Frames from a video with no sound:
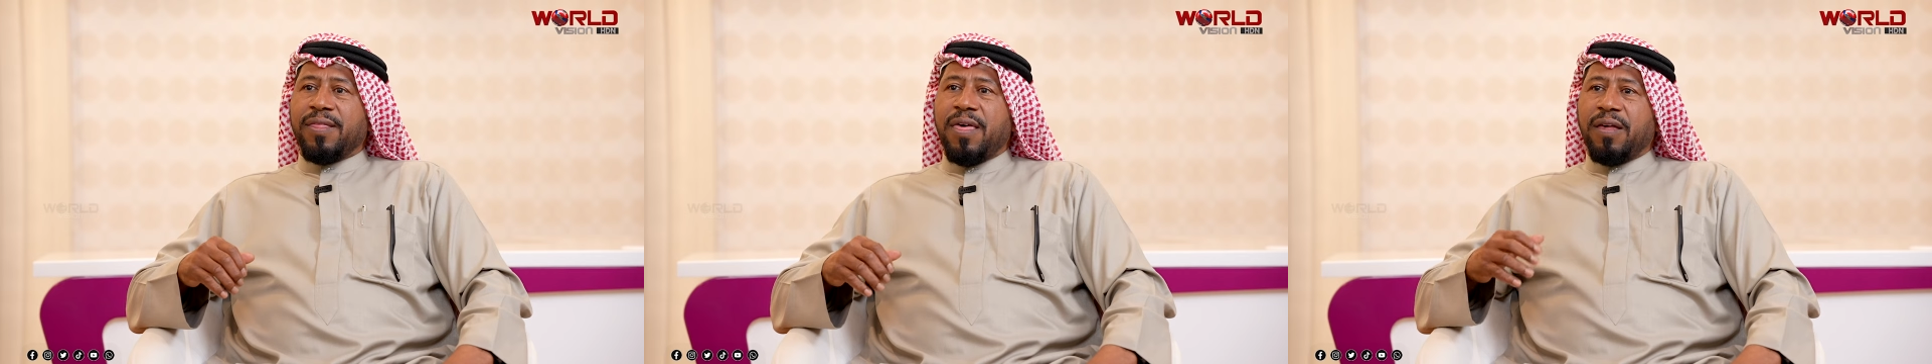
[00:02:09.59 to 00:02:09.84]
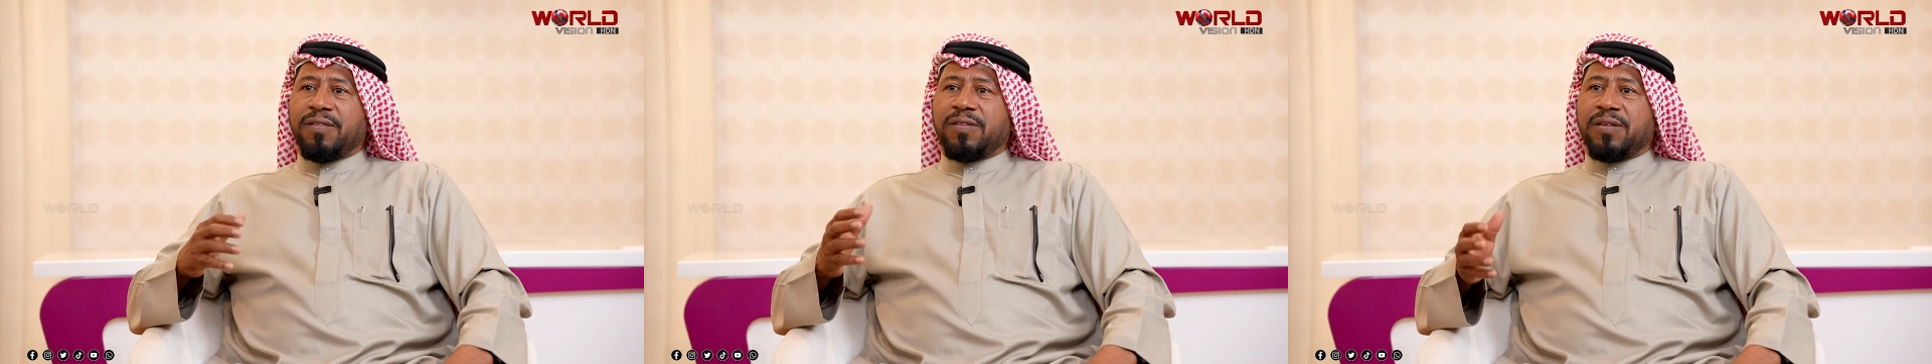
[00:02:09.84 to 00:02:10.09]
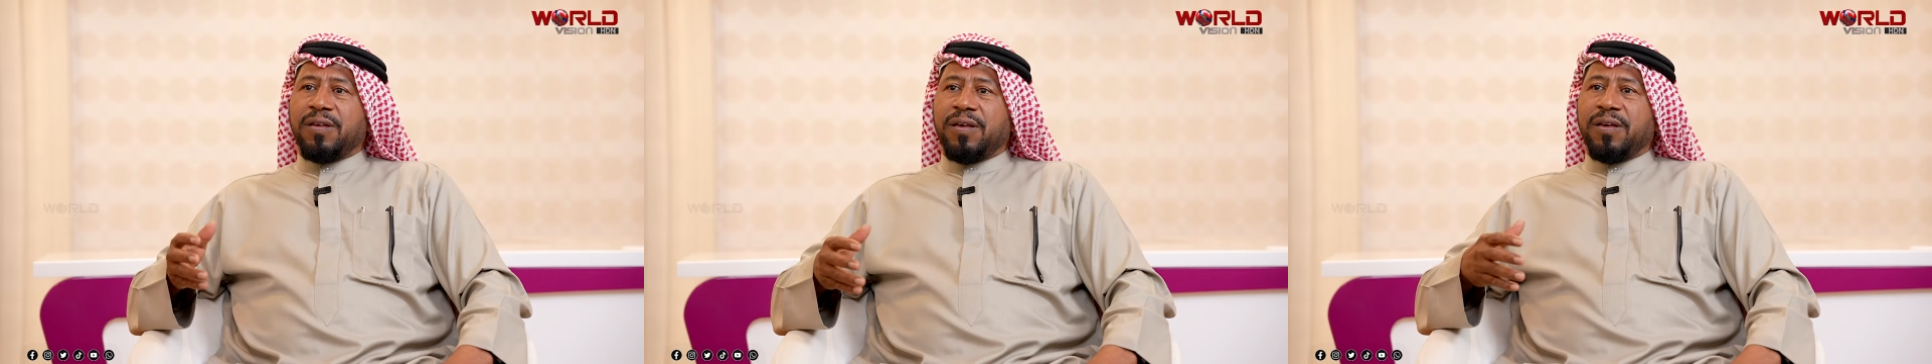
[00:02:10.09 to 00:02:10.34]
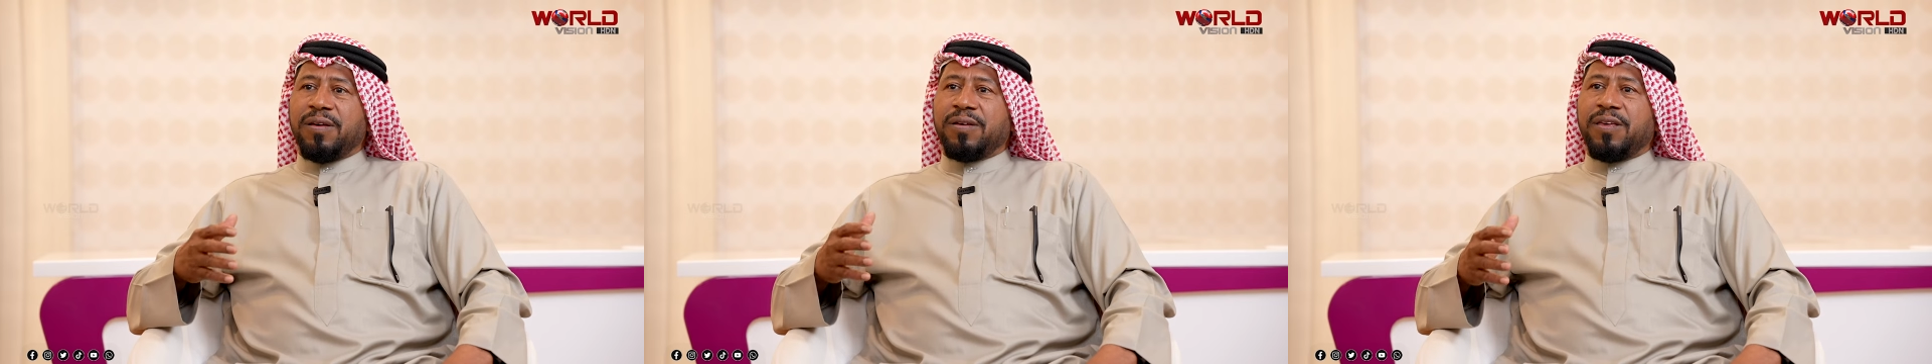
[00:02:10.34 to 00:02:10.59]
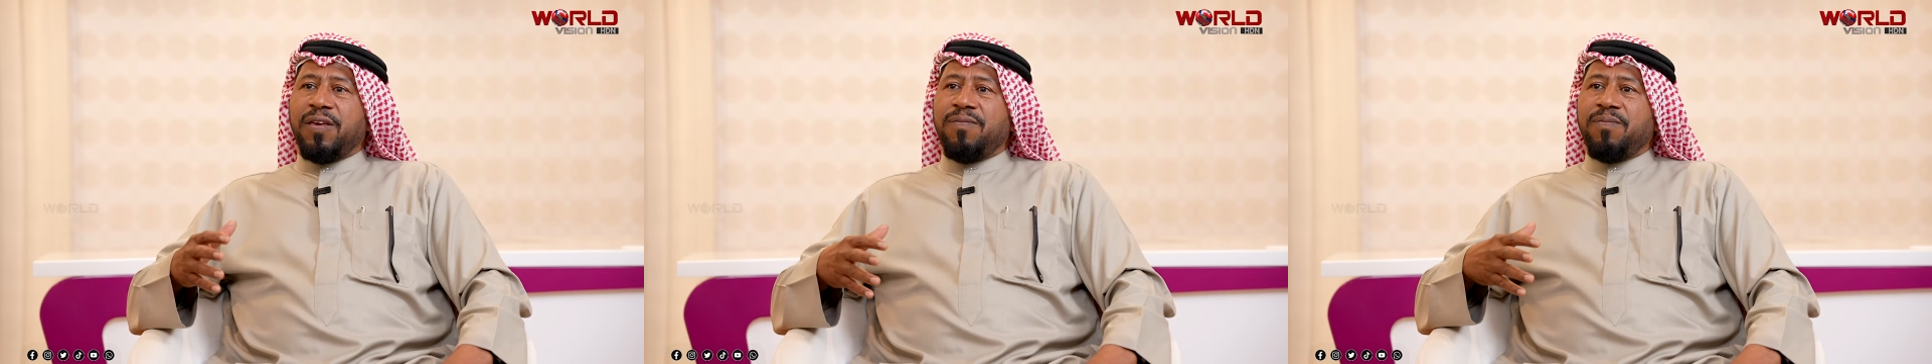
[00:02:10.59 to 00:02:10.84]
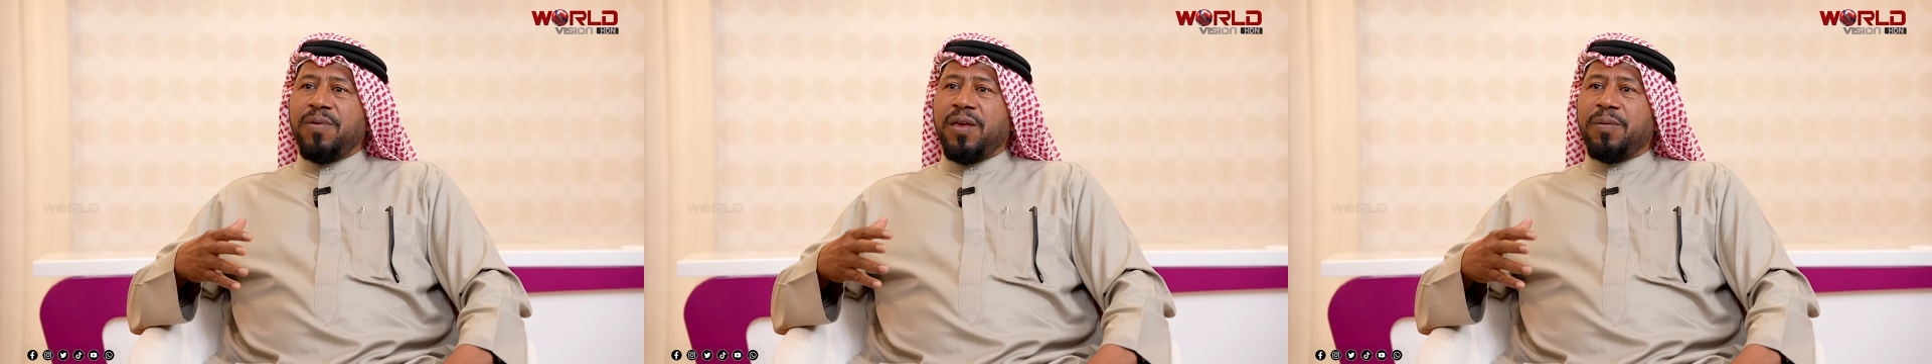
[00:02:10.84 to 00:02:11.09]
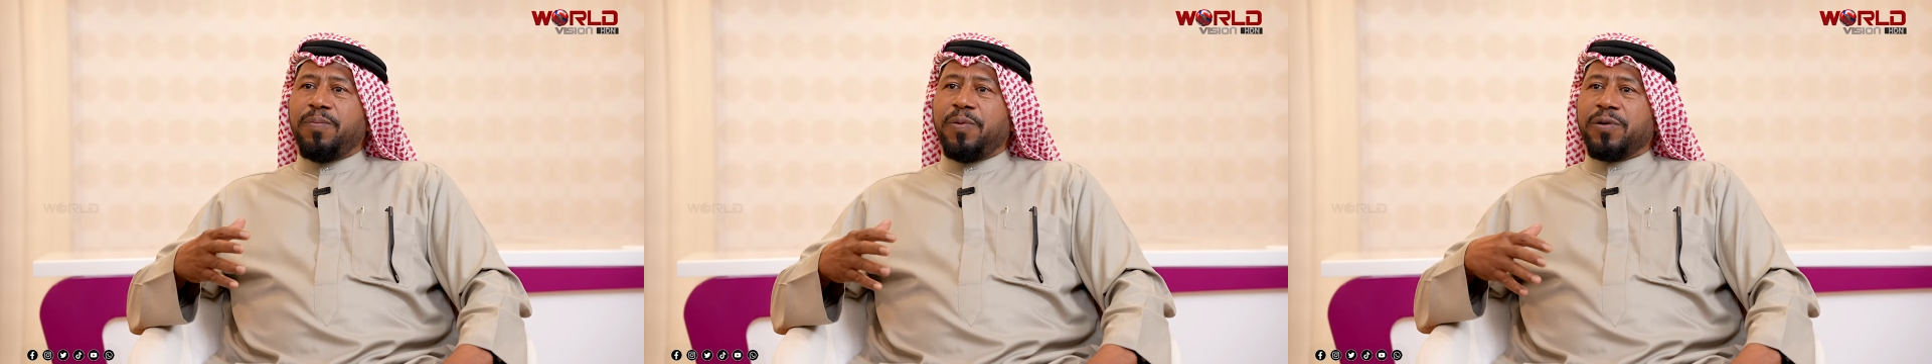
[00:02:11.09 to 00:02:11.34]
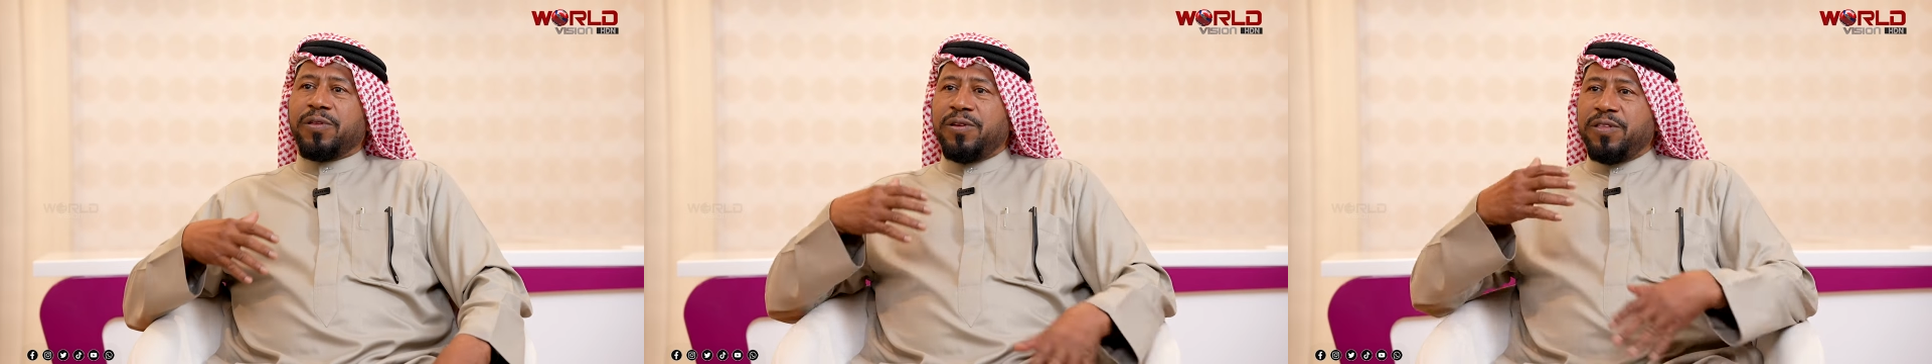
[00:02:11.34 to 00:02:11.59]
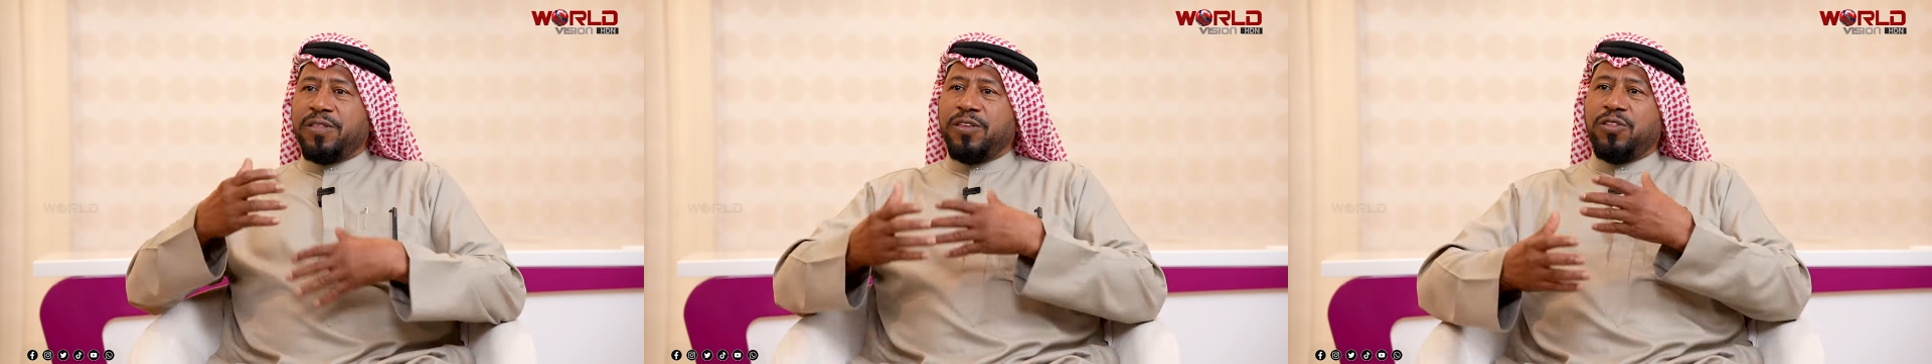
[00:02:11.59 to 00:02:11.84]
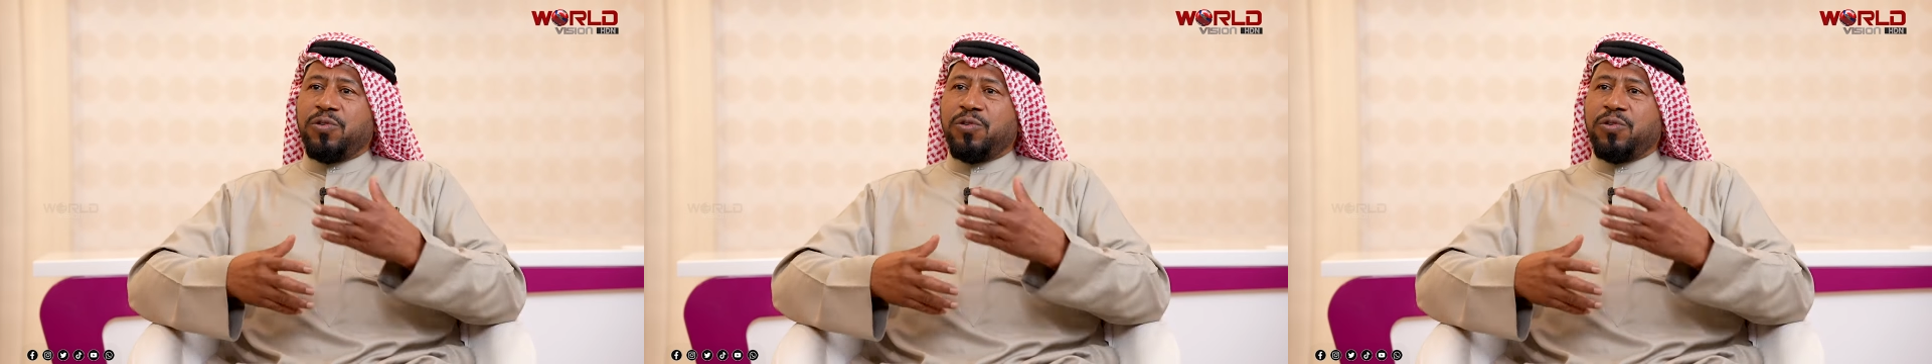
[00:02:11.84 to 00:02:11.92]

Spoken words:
That's give me opportunity